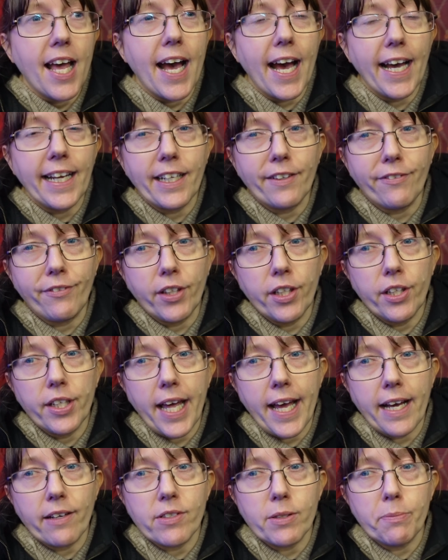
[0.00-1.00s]
and I've learned
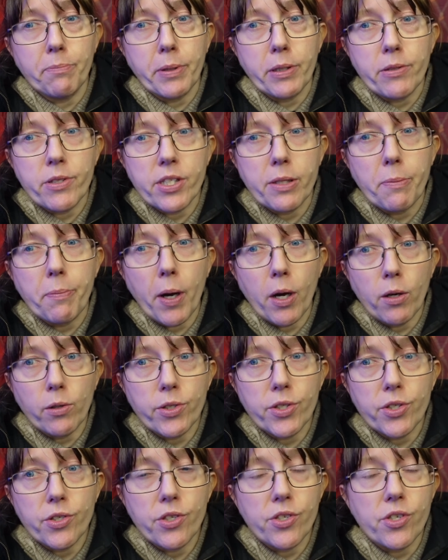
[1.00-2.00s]
how to boost the
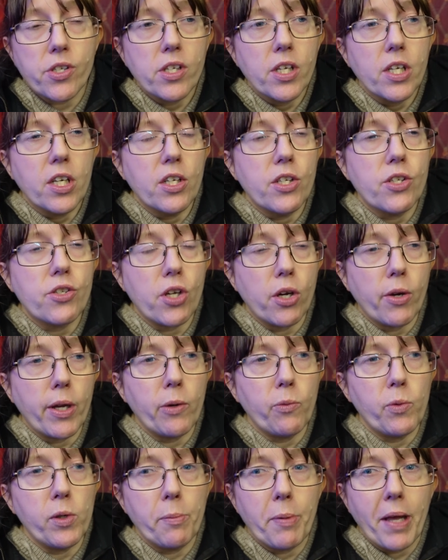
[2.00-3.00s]
posts, so
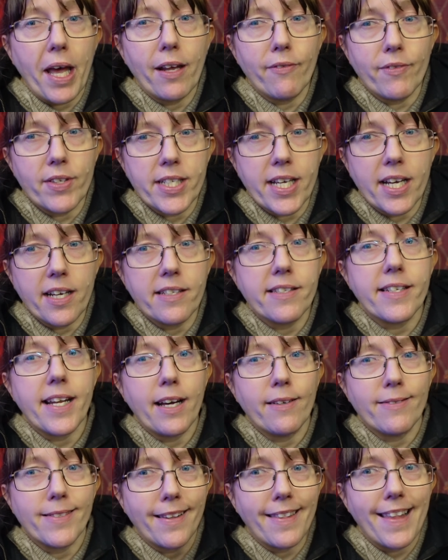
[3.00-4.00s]
it will be advertised
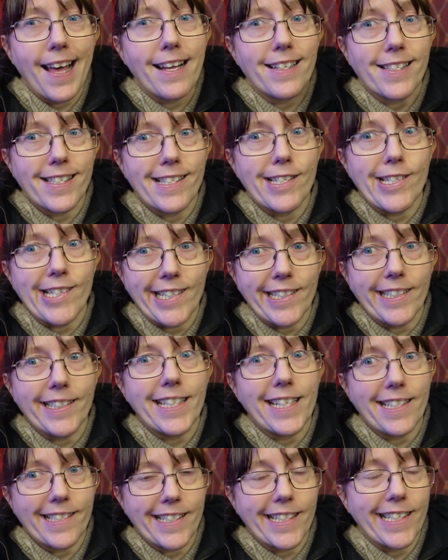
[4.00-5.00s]
now, so that's done,
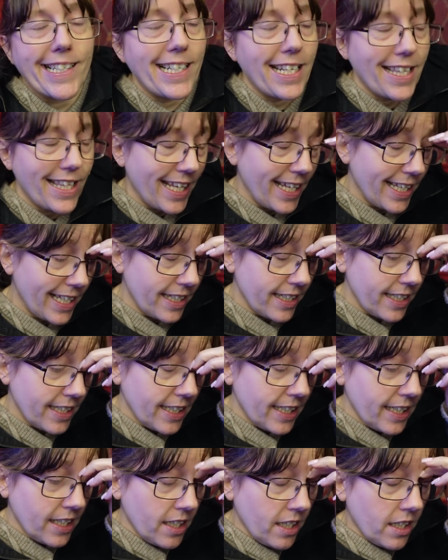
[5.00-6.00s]
that's a good thing.
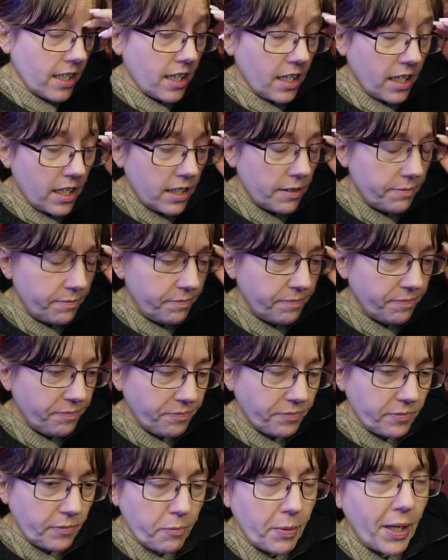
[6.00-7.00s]
But
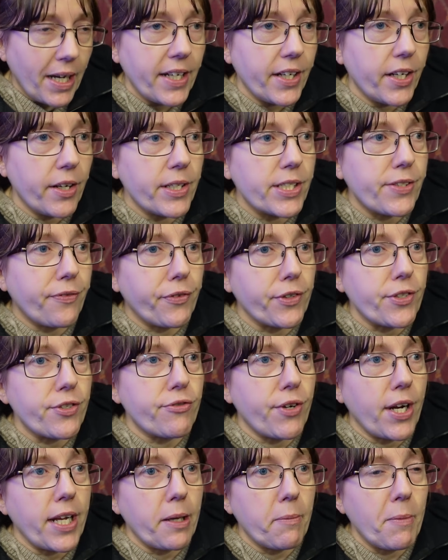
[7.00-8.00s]
I don't know, it's
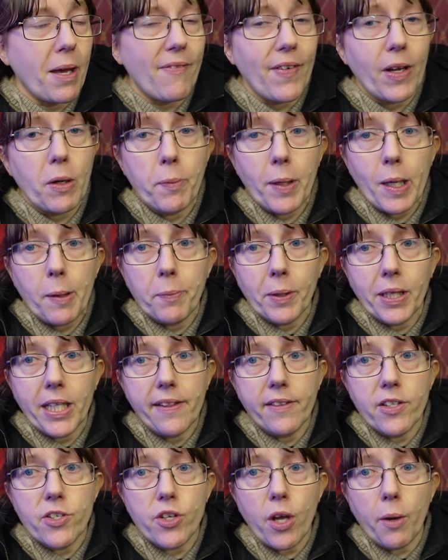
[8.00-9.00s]
frustrating me. I've had people
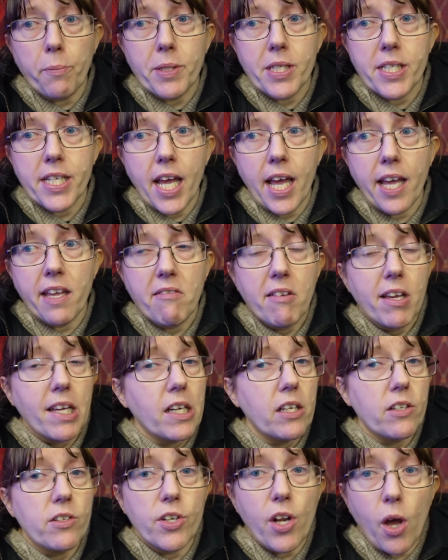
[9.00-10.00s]
in the shop today,
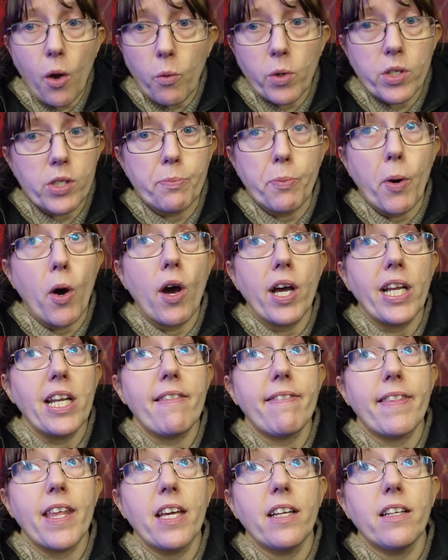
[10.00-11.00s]
no one's bought
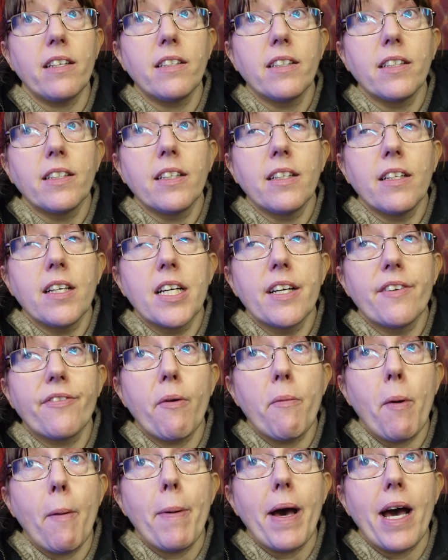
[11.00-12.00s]
anything.
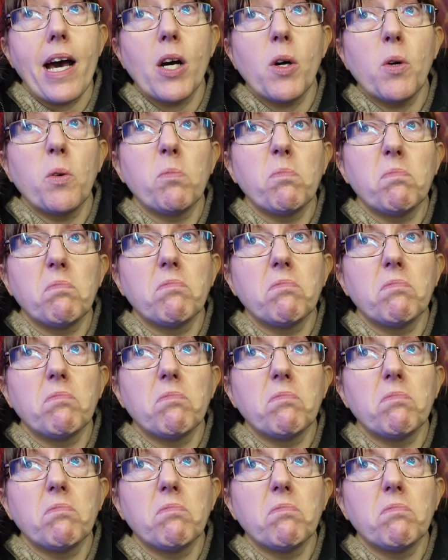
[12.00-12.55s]
From about